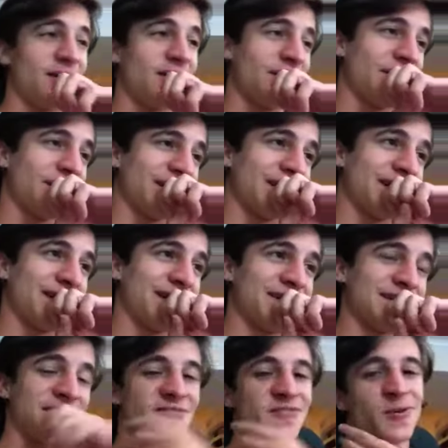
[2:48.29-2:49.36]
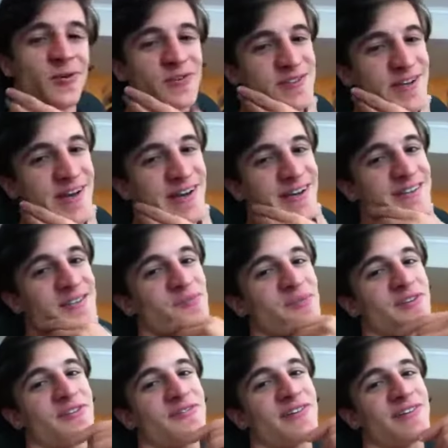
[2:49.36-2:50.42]
Alright, guys, and of course I gotta get the
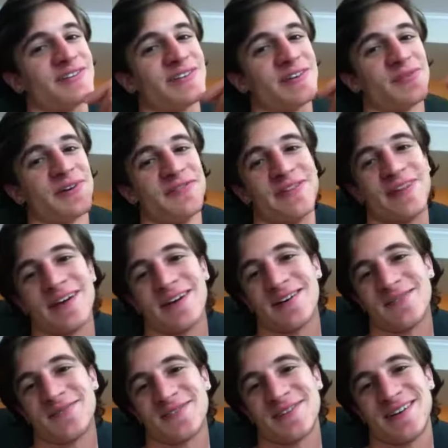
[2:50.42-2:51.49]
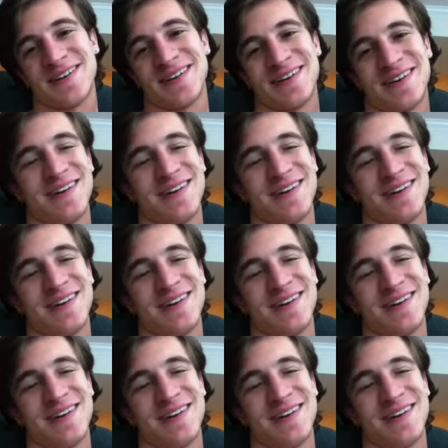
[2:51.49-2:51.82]
beard eventually whenever that comes.